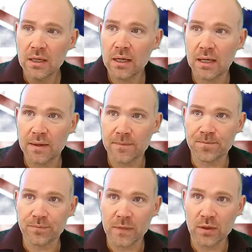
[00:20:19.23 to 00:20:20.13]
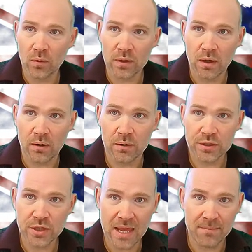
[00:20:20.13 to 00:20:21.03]
um, Northern
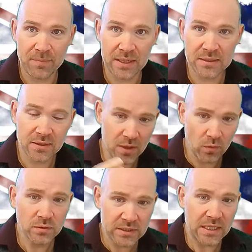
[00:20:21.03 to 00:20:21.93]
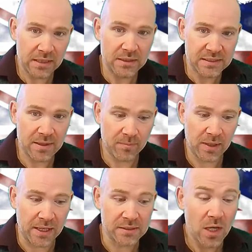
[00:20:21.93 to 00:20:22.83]
Irish MPs, and they all sit in the same
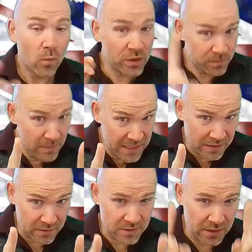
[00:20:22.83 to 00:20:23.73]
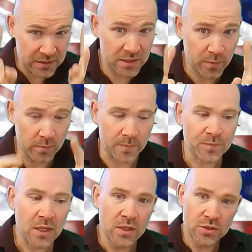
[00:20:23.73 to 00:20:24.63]
place, which means, and this is the problem,
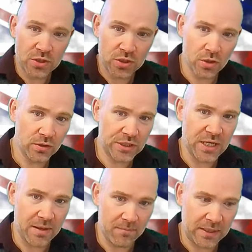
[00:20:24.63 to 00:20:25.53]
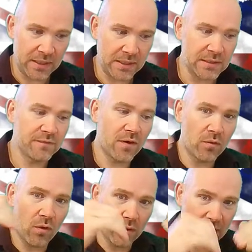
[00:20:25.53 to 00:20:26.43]
Scottish MPs
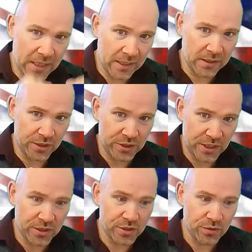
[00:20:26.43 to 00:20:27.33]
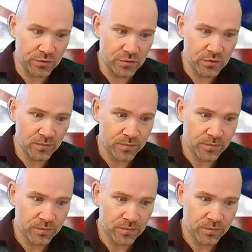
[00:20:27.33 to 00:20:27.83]
vote on English issues,